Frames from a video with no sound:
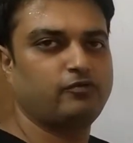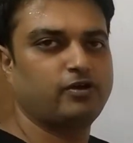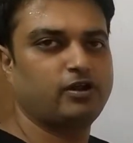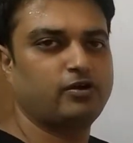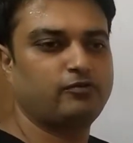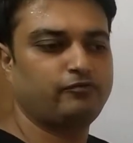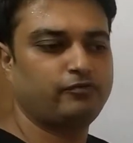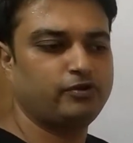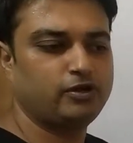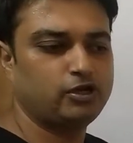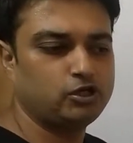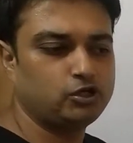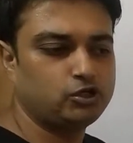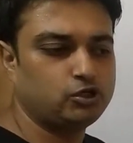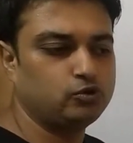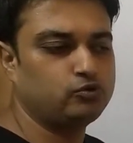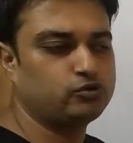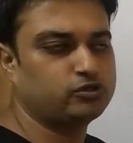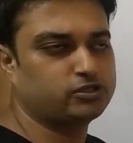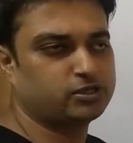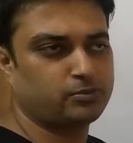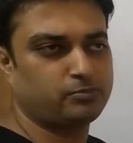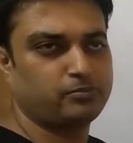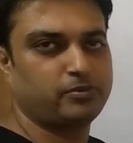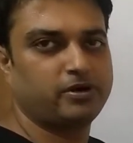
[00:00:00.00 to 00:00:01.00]
we do
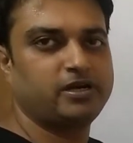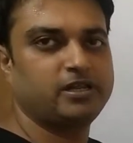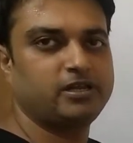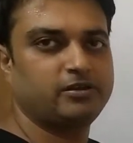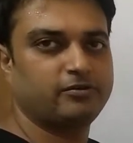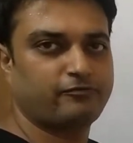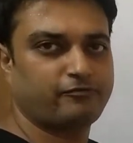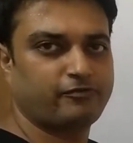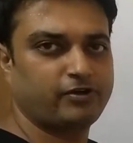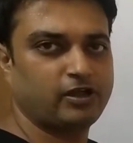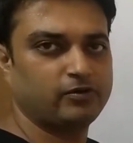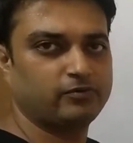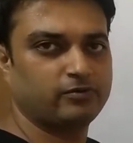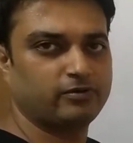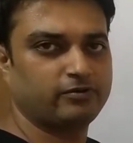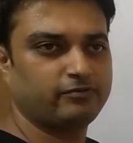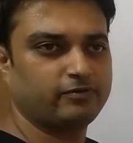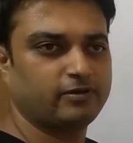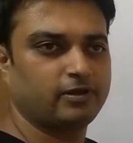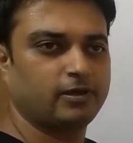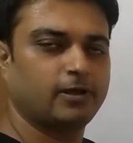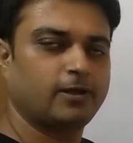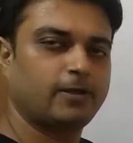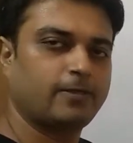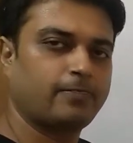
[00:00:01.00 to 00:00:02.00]
somebody a favor,
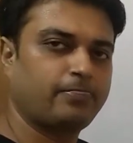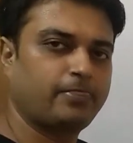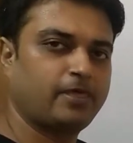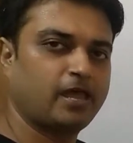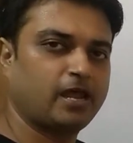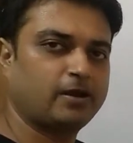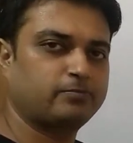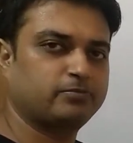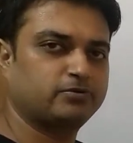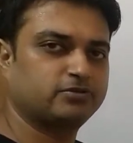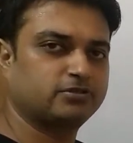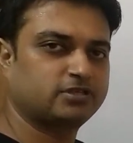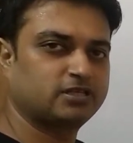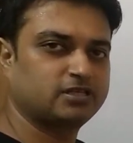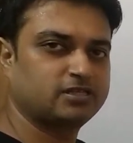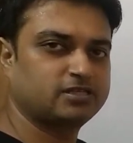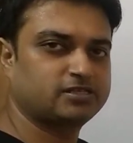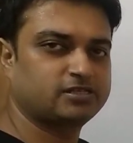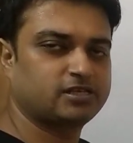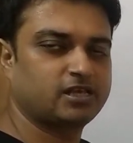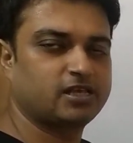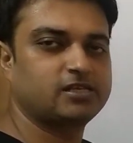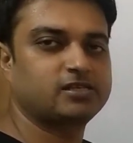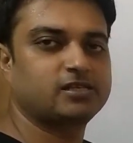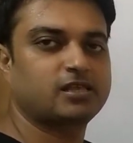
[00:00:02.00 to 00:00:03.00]
that person
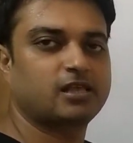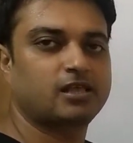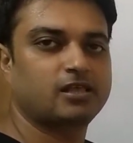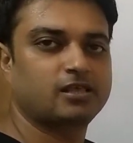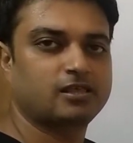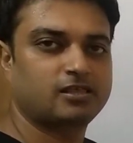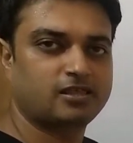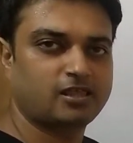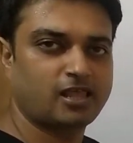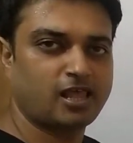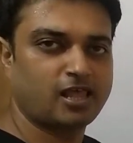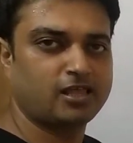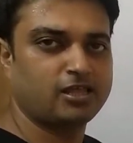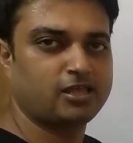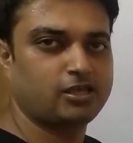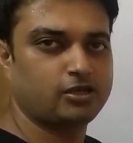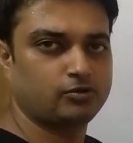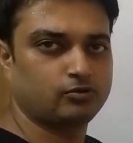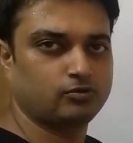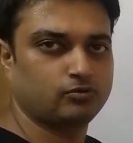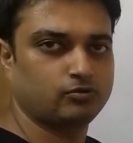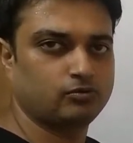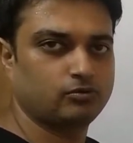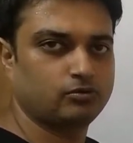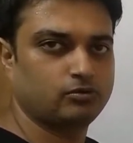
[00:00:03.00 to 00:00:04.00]
says thank
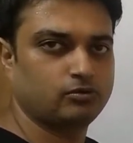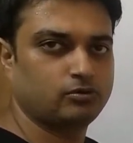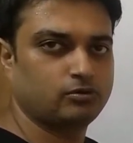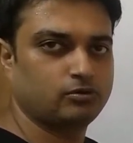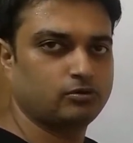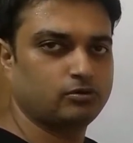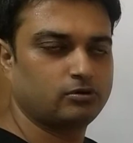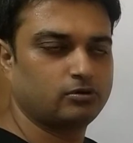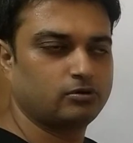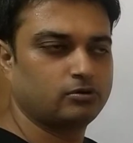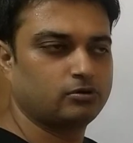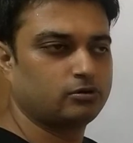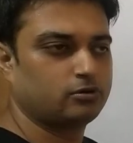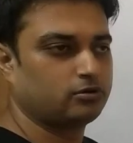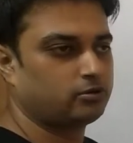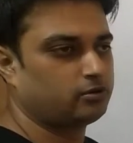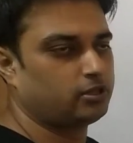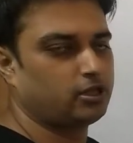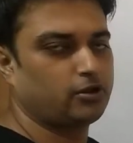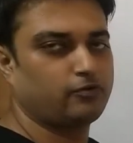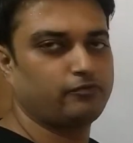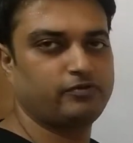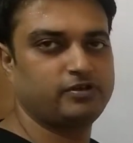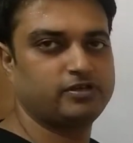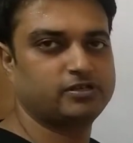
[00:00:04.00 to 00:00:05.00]
you,
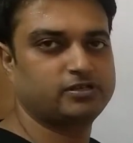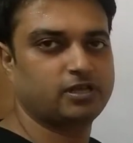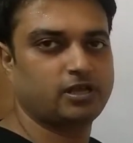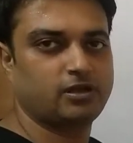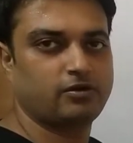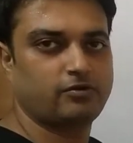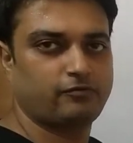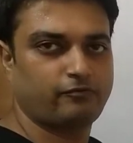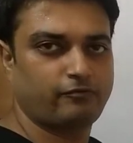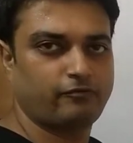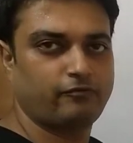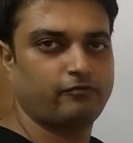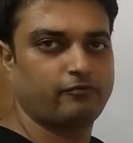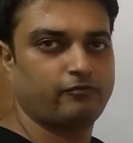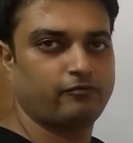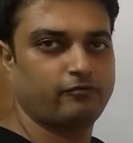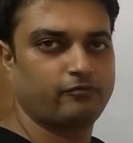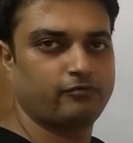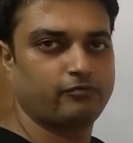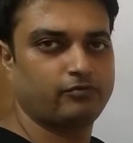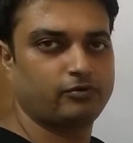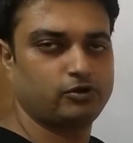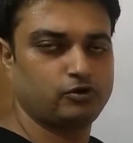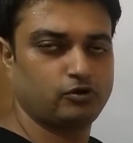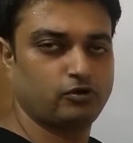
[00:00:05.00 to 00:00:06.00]
then we say
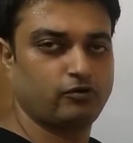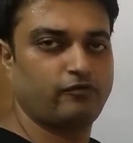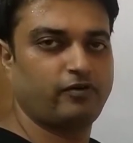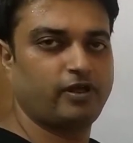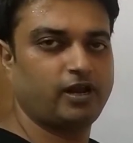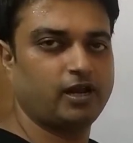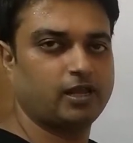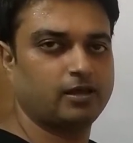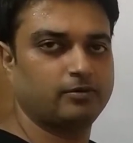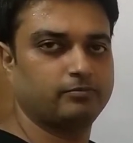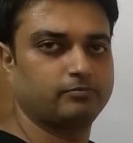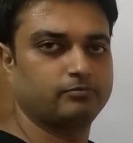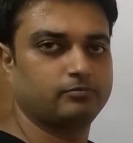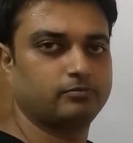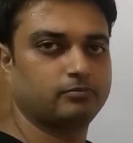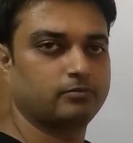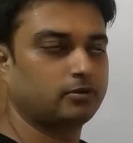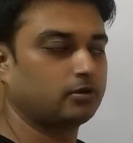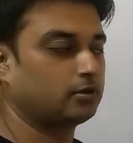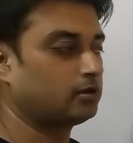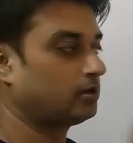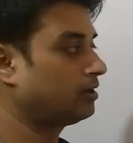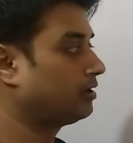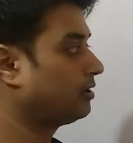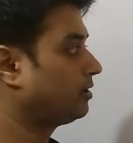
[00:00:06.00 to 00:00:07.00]
you are welcome.
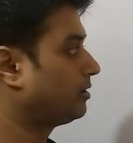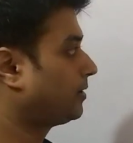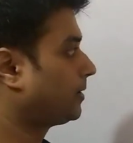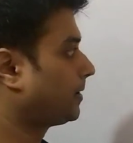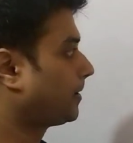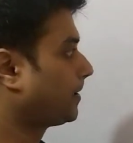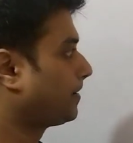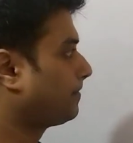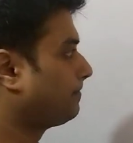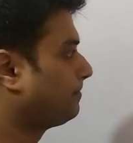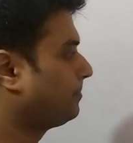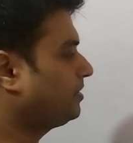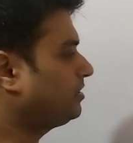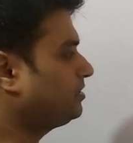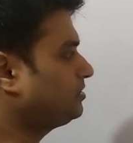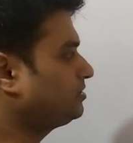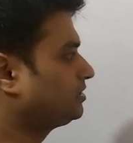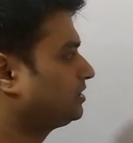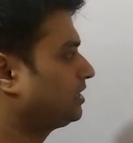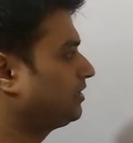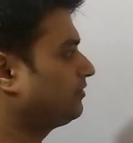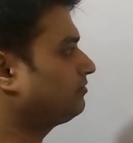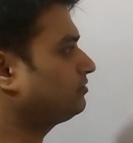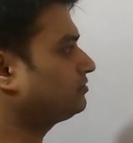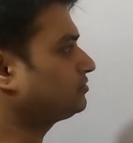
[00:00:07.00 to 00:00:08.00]
But
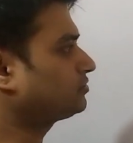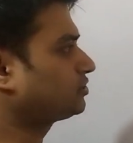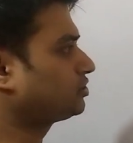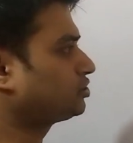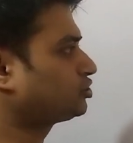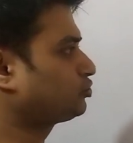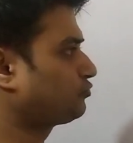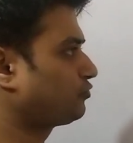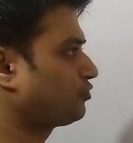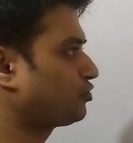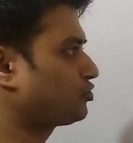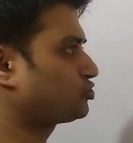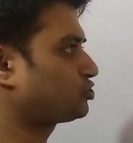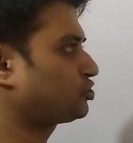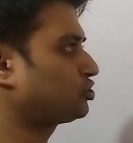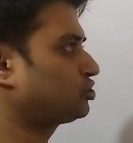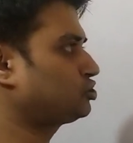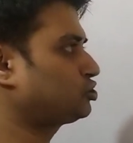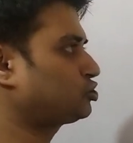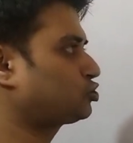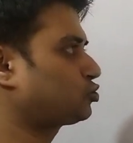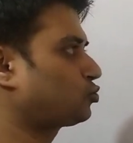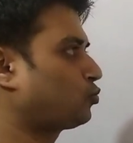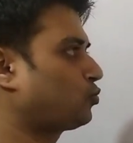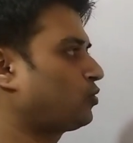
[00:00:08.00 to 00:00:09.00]
there are
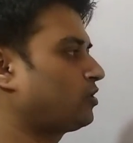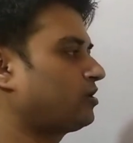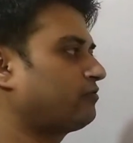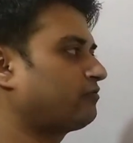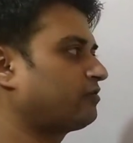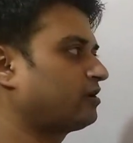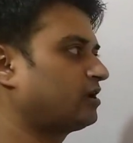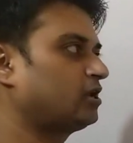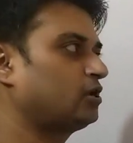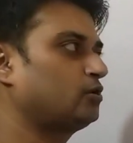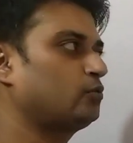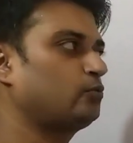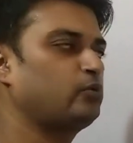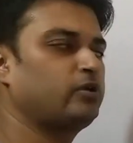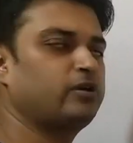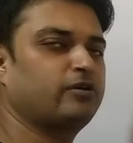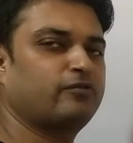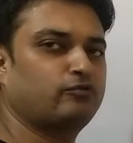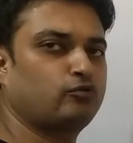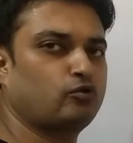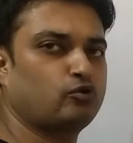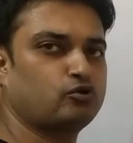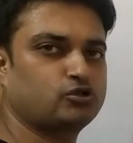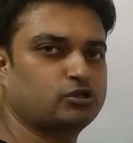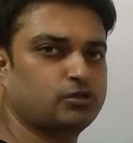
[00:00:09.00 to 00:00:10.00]
situations wherein we are
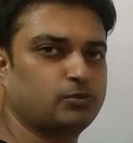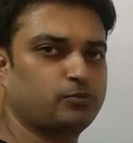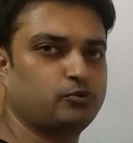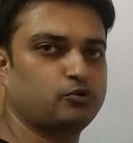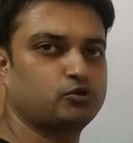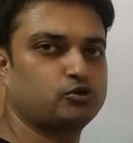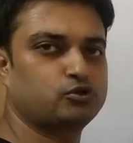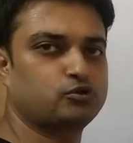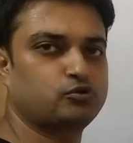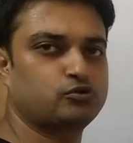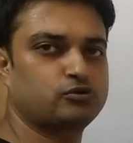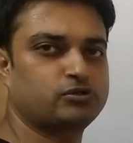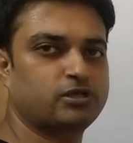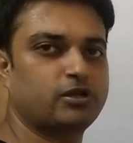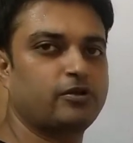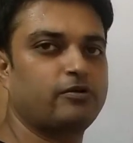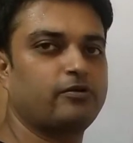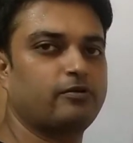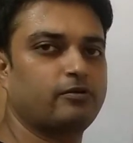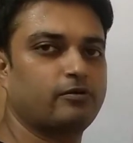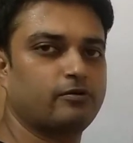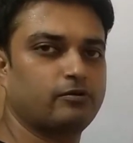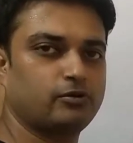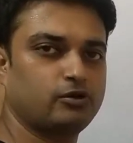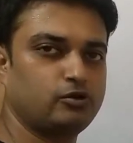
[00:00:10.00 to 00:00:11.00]
not supposed to
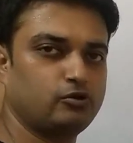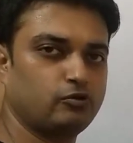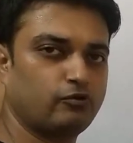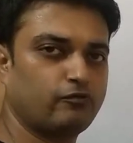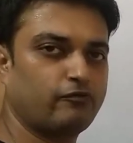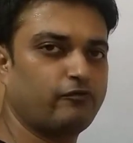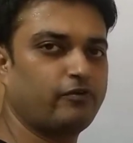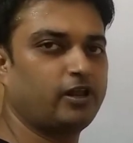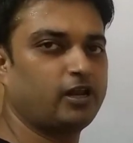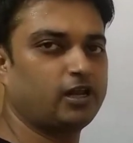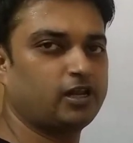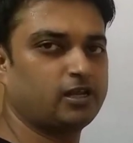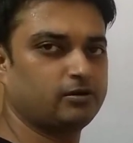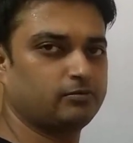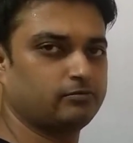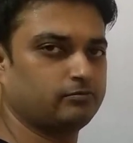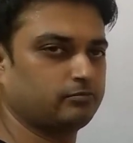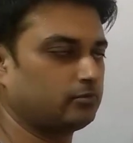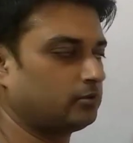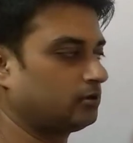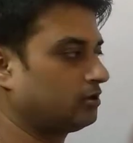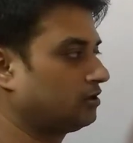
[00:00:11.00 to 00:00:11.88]
say you are welcome.